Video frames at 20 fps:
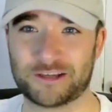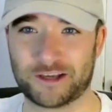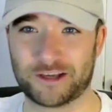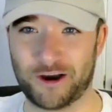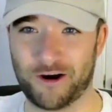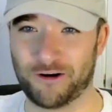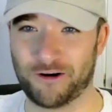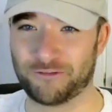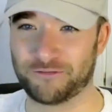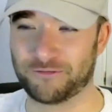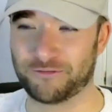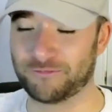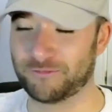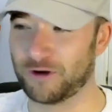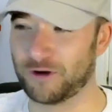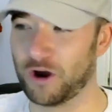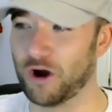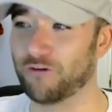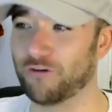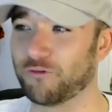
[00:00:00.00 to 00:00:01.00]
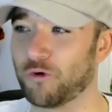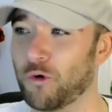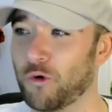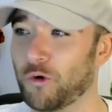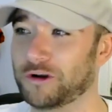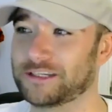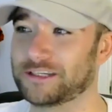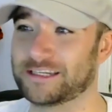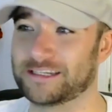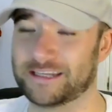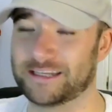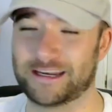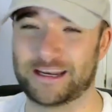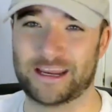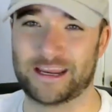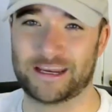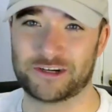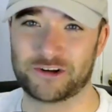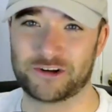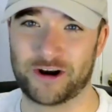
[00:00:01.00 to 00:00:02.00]
golf courses and
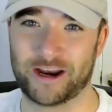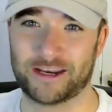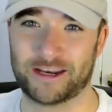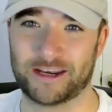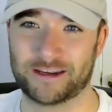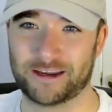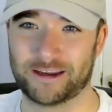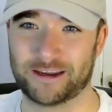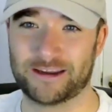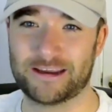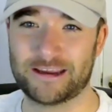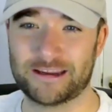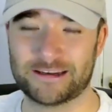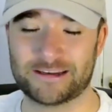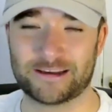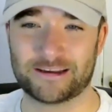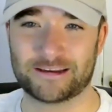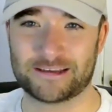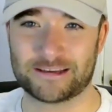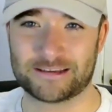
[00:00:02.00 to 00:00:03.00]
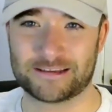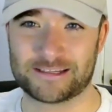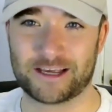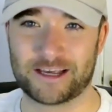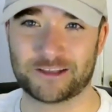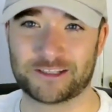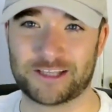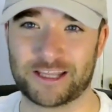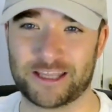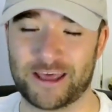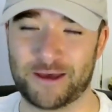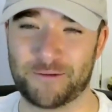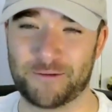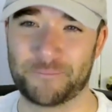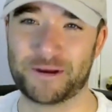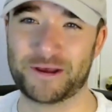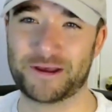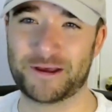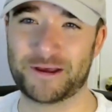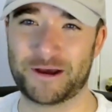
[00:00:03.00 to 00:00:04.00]
trying to sell to them,
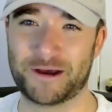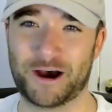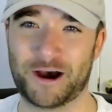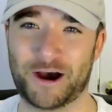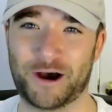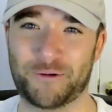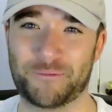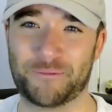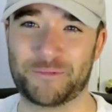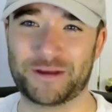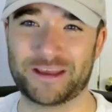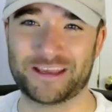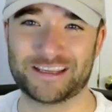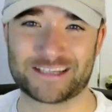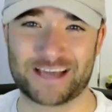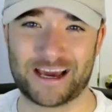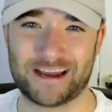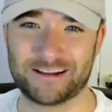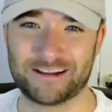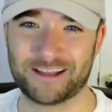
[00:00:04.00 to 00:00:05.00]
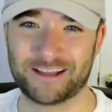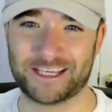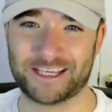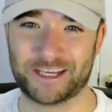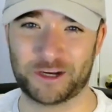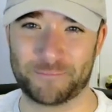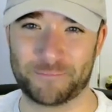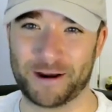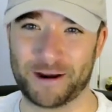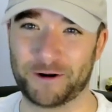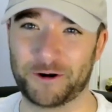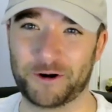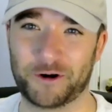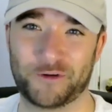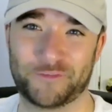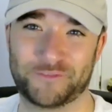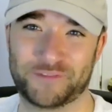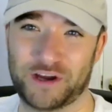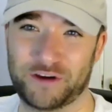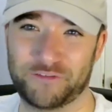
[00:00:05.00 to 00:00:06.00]
is kind of like your barrier
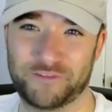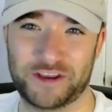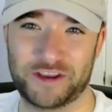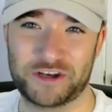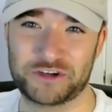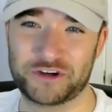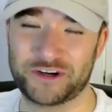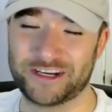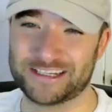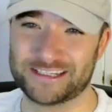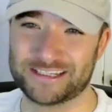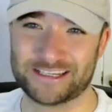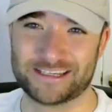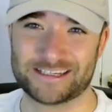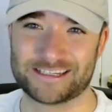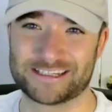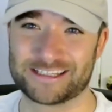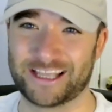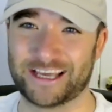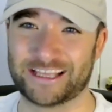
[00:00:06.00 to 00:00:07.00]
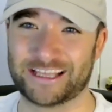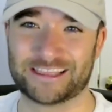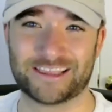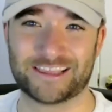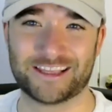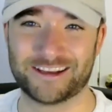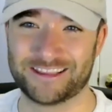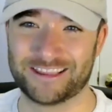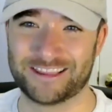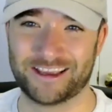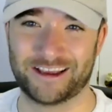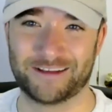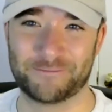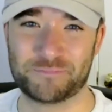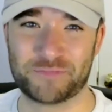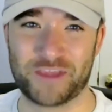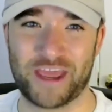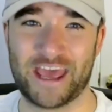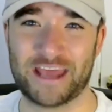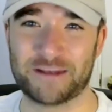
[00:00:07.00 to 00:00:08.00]
of entry. Is it just like the
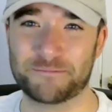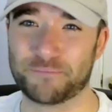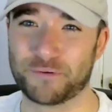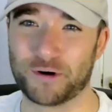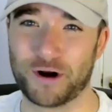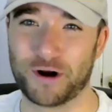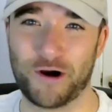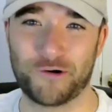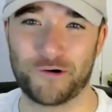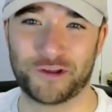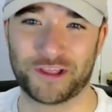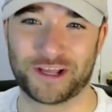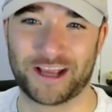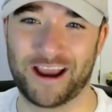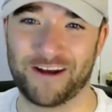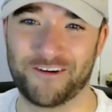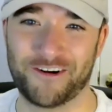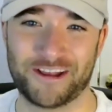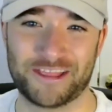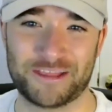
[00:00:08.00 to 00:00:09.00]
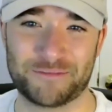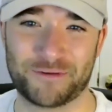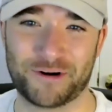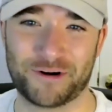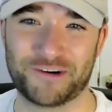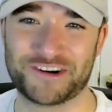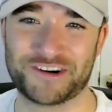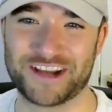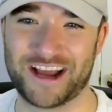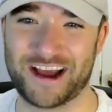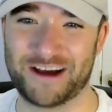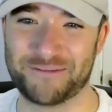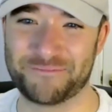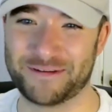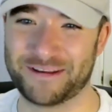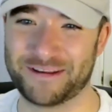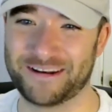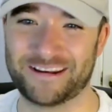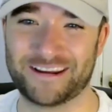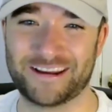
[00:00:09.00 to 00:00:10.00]
head pro or the guy running the pro shop, and
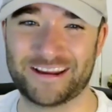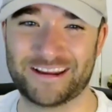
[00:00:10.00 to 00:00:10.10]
